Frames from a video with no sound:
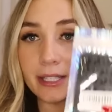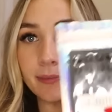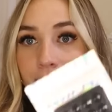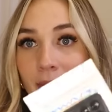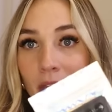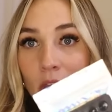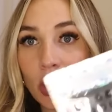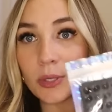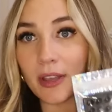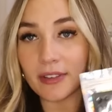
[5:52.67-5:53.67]

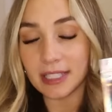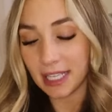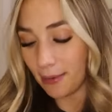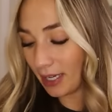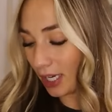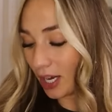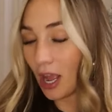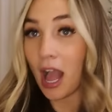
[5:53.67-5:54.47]
So we have a sticky one here.